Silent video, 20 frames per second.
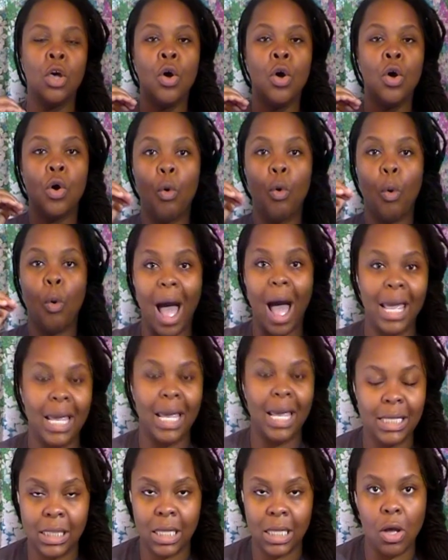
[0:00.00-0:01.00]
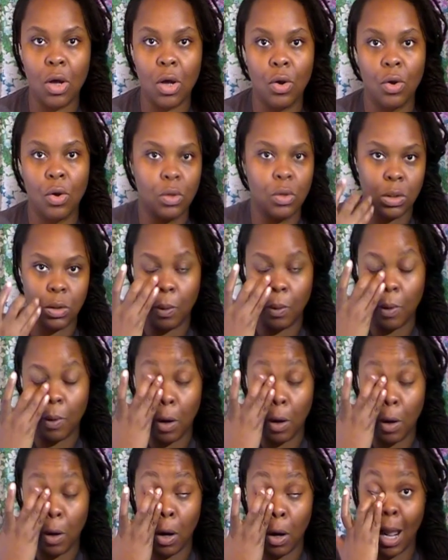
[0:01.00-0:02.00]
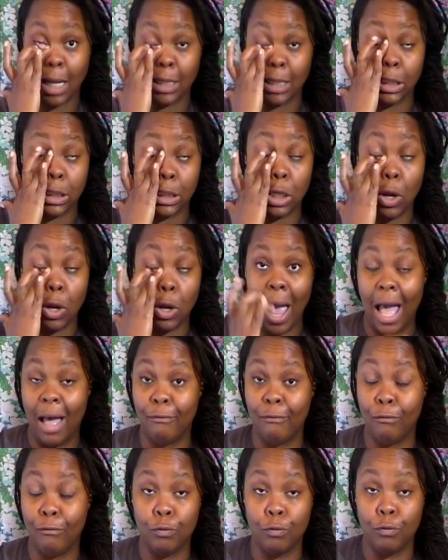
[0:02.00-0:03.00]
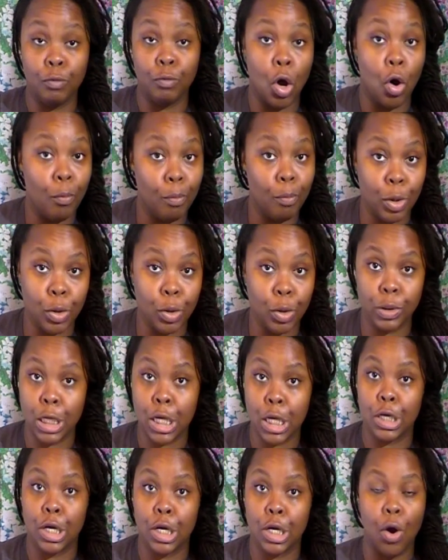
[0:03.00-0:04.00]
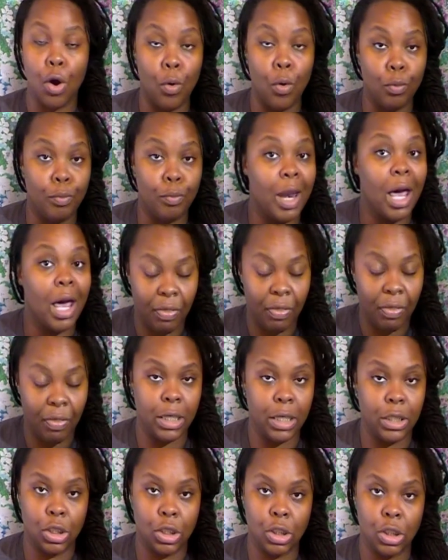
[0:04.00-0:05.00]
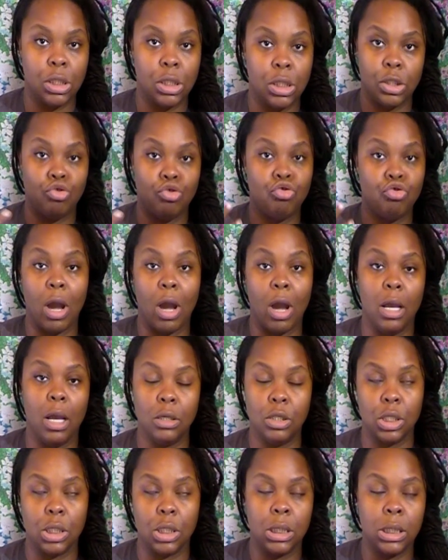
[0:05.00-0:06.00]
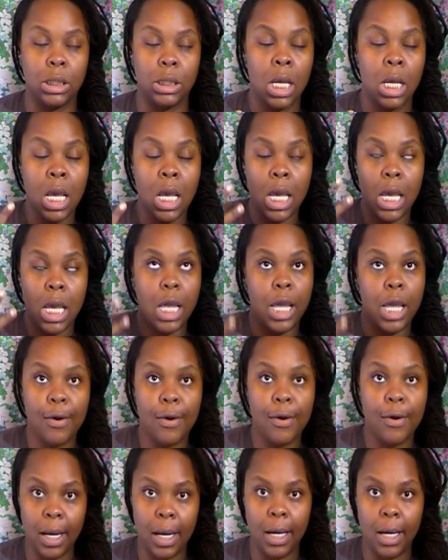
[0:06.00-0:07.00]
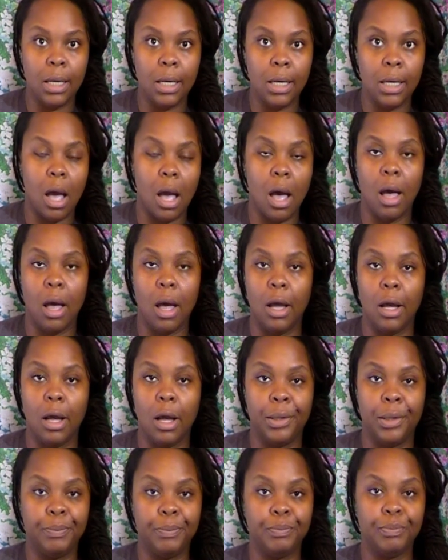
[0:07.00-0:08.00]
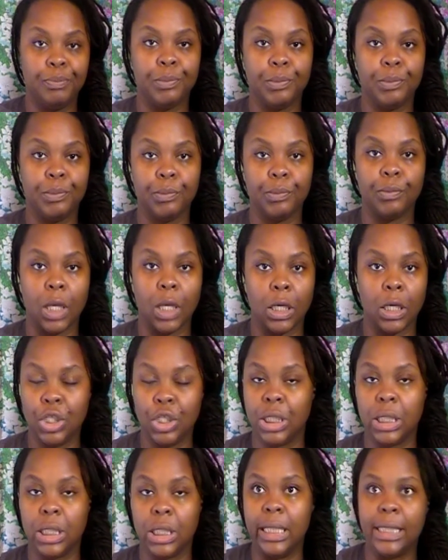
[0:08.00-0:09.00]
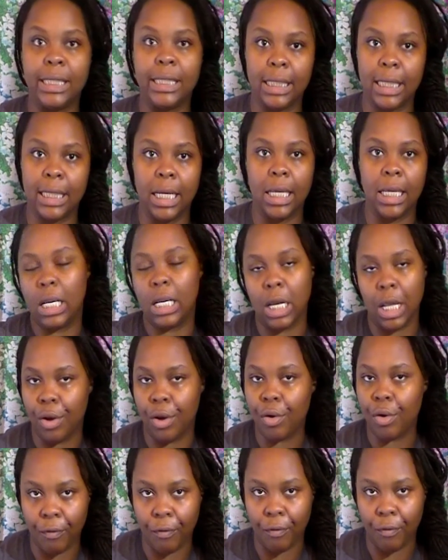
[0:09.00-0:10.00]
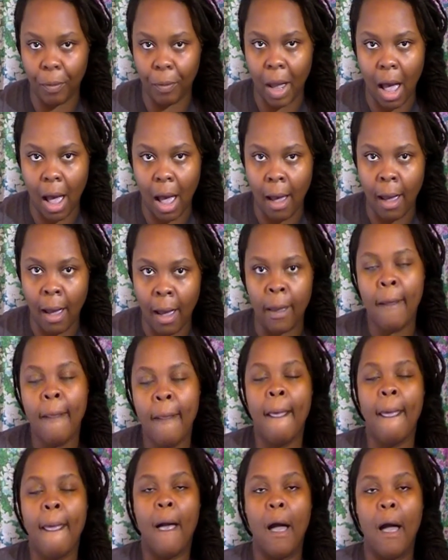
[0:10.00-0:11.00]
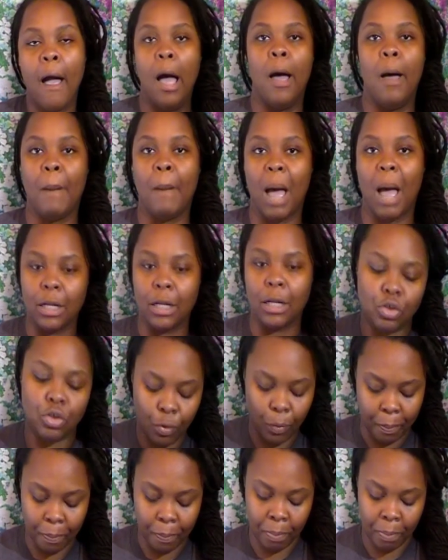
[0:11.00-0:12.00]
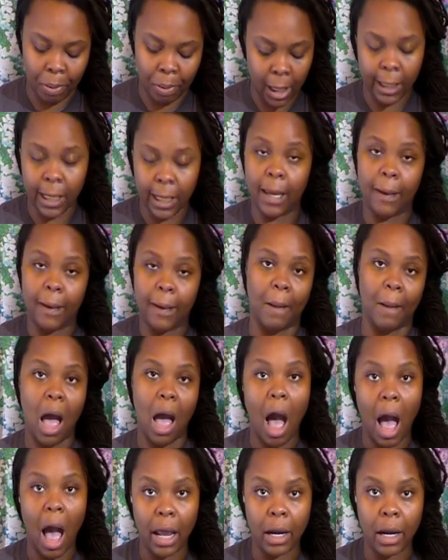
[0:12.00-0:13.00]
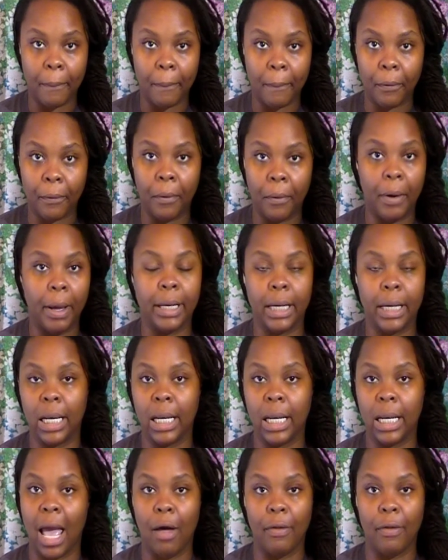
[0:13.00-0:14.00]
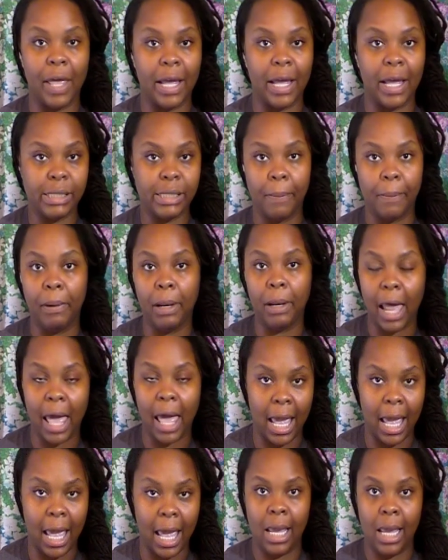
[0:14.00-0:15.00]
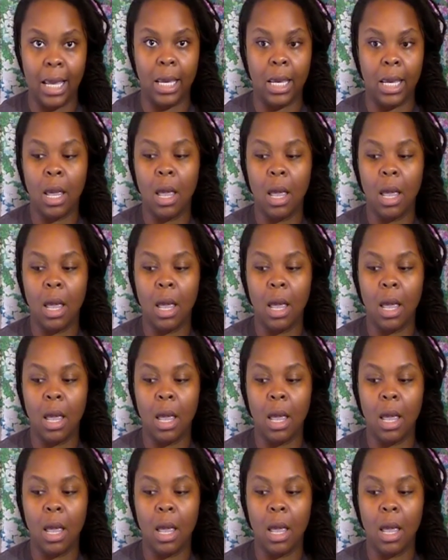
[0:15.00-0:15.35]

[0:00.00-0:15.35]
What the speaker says: quiet zones where I just don't have no music, no nothing, just hearing, just listening and hearing from God, I do plug in my Audible and allow that to play.